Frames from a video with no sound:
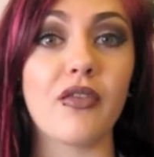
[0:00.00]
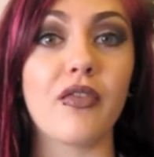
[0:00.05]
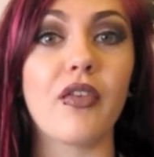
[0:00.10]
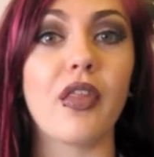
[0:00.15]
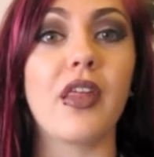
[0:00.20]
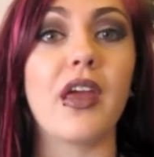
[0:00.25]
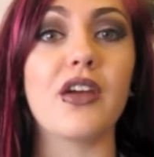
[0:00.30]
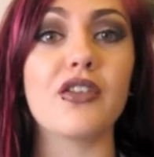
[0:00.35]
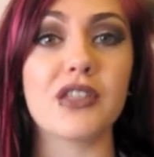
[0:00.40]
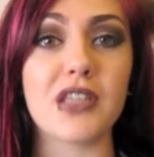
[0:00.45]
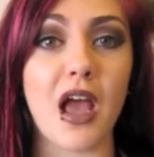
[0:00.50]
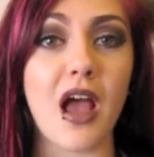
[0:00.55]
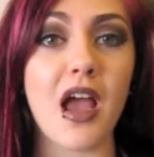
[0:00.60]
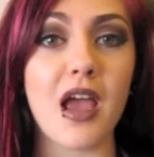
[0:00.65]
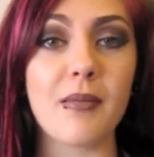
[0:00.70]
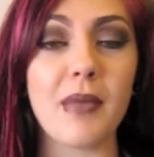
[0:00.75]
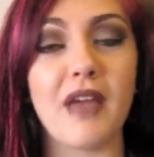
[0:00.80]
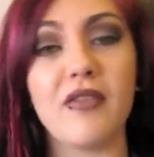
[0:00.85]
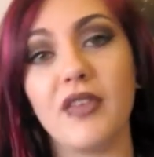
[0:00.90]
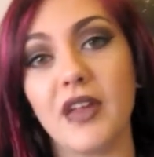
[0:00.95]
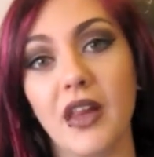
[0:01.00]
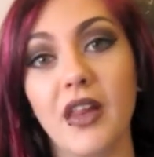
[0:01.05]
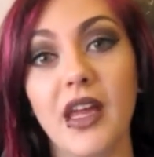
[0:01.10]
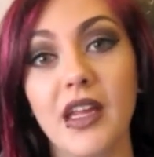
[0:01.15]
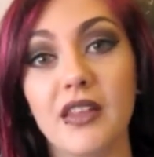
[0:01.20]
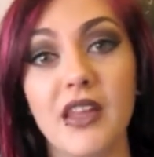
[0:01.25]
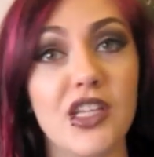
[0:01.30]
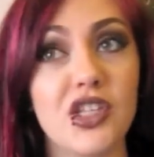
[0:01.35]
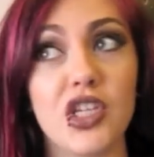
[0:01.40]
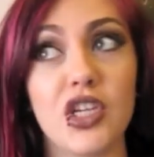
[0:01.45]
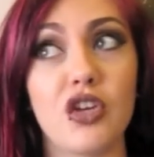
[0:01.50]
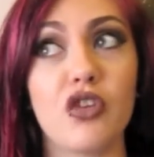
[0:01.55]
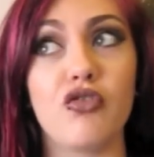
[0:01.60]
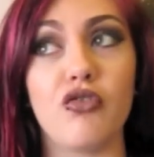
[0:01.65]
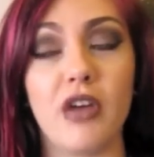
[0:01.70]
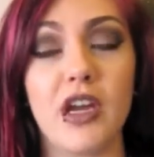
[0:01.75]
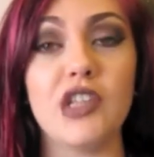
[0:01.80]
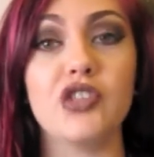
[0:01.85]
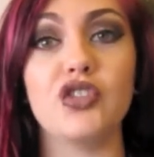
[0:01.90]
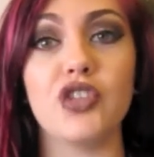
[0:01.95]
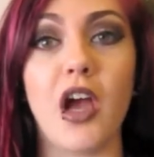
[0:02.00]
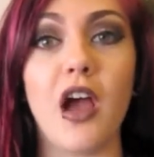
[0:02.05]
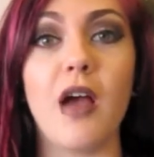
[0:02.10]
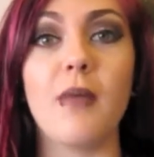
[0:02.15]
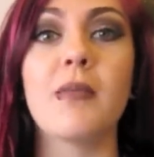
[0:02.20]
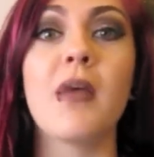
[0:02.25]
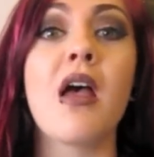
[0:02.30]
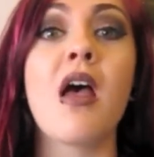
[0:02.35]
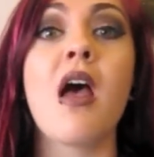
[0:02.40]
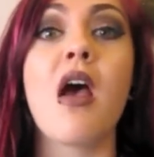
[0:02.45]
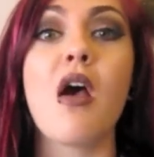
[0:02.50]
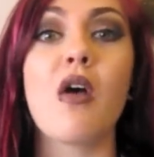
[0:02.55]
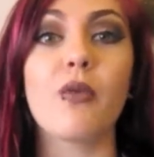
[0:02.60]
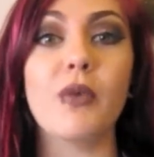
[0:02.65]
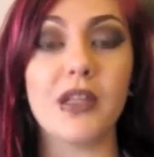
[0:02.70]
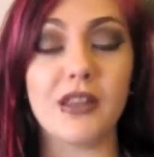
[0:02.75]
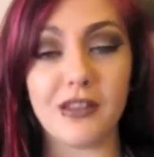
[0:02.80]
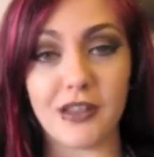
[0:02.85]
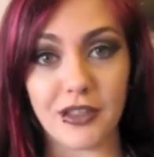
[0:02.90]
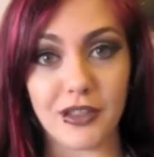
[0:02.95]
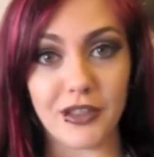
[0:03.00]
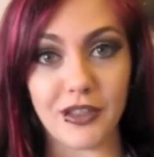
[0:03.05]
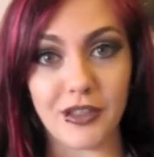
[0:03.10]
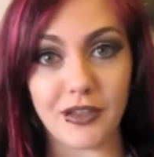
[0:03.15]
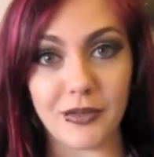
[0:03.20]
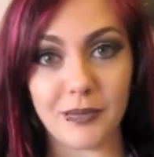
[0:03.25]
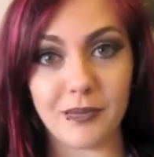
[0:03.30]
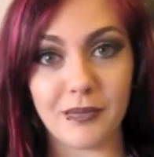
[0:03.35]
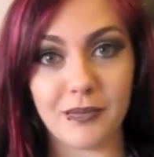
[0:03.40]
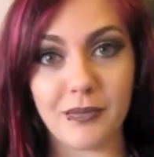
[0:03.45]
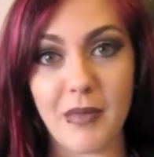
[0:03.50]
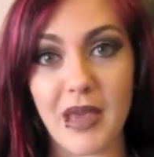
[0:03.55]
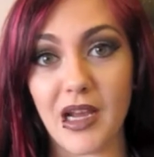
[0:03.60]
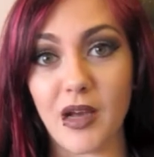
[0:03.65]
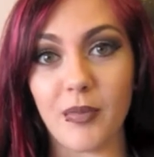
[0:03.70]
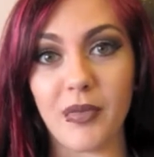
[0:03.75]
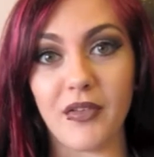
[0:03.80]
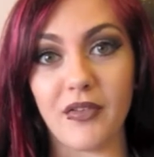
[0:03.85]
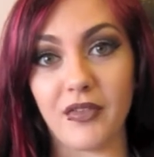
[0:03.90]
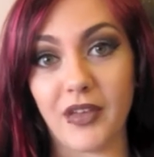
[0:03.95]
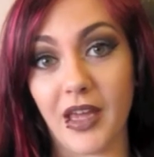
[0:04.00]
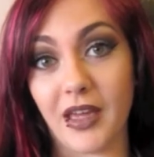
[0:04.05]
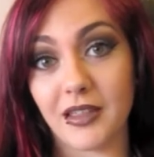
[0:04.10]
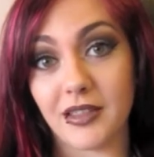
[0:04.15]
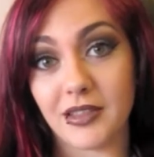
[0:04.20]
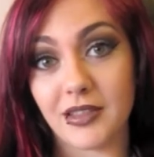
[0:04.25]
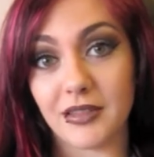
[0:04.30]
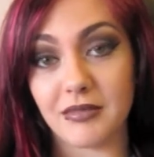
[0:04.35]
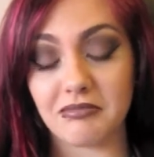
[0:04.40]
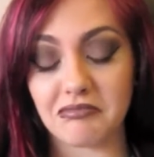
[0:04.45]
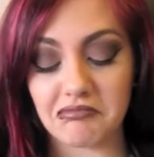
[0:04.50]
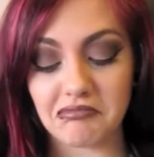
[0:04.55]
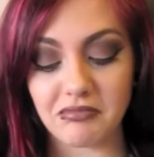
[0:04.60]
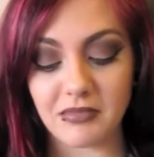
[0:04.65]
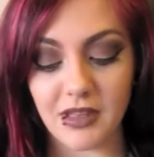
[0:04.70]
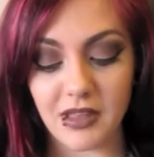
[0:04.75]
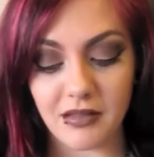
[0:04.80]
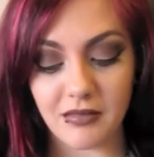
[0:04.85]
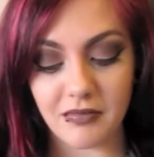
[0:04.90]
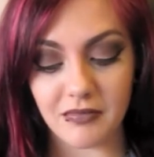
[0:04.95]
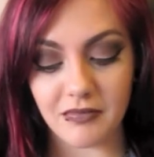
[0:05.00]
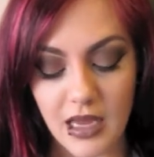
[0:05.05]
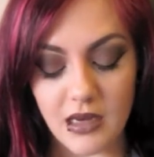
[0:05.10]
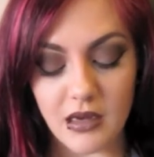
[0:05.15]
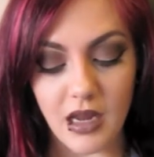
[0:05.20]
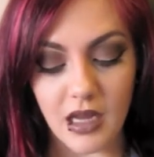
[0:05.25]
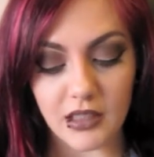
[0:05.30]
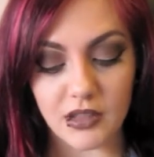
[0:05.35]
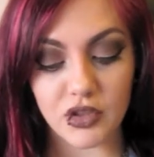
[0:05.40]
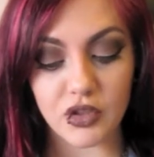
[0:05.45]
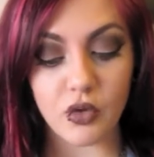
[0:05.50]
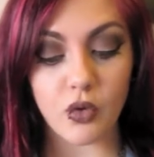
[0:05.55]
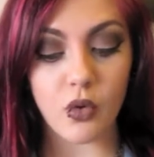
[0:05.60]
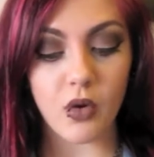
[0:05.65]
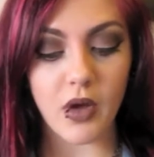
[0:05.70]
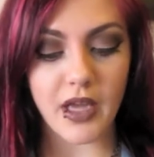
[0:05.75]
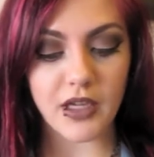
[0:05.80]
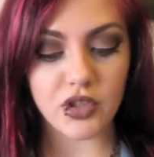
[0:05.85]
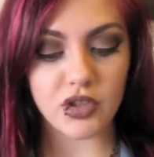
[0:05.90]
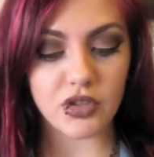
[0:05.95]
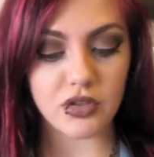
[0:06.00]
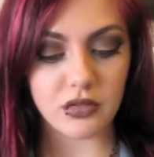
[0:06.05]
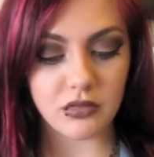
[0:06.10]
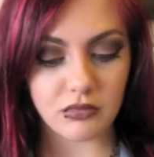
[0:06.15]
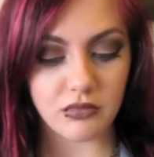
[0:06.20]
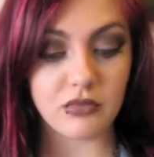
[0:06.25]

For their time, I feel like they did a great job with the makeup effects. Next question.